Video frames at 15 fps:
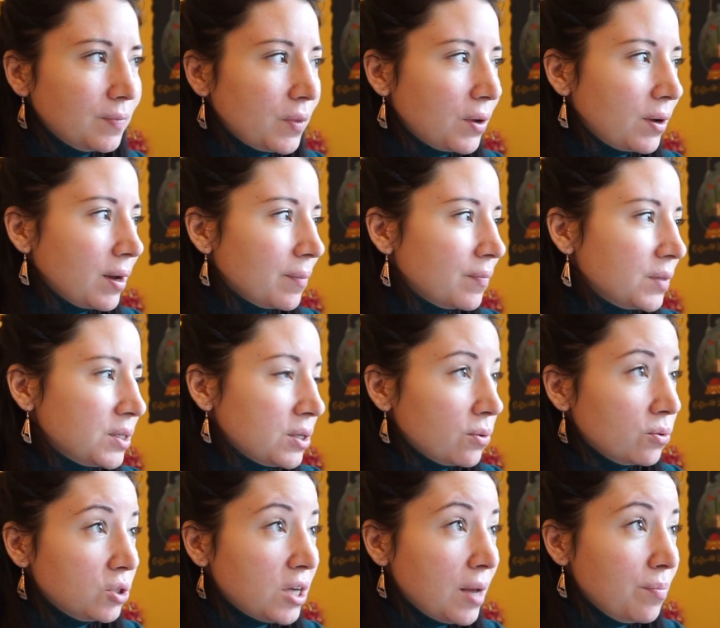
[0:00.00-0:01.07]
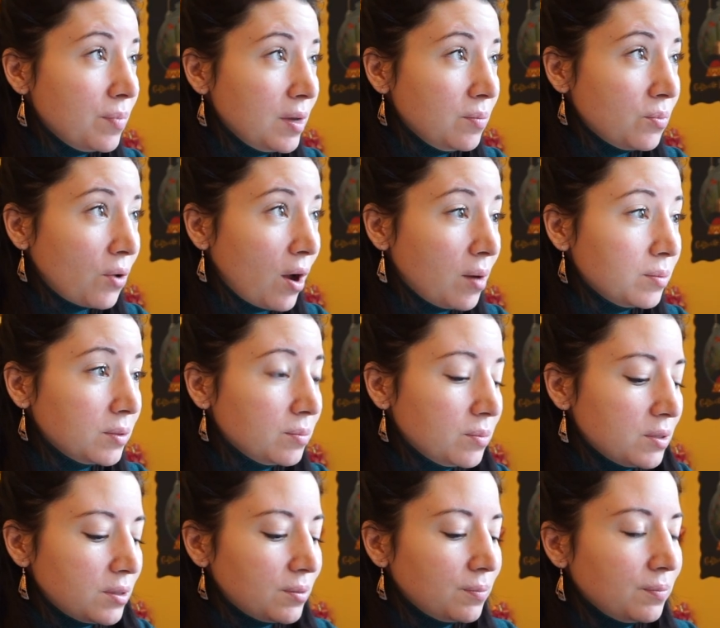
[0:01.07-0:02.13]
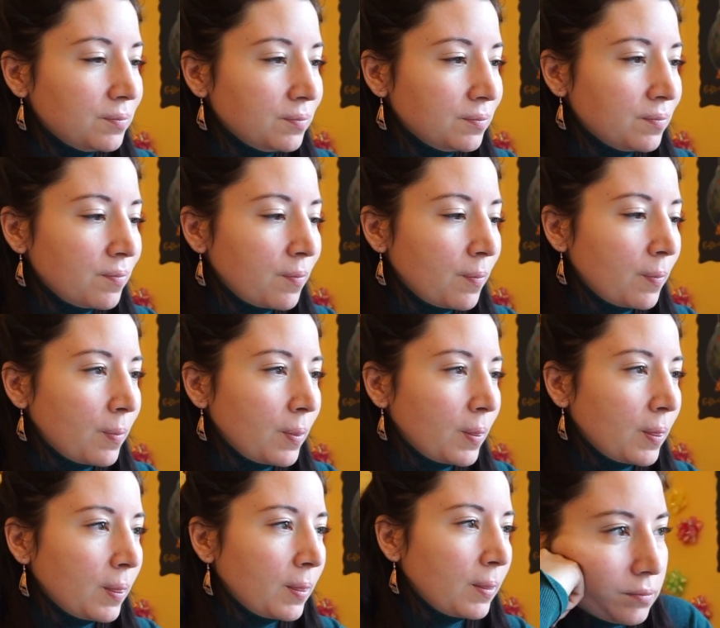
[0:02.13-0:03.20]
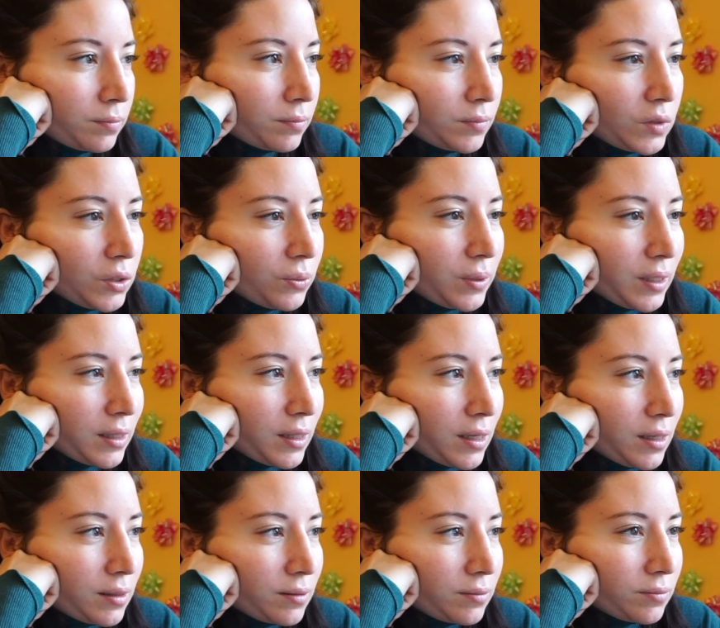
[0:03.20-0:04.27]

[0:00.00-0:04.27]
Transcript: Okay, so champagne problems. Don't like that.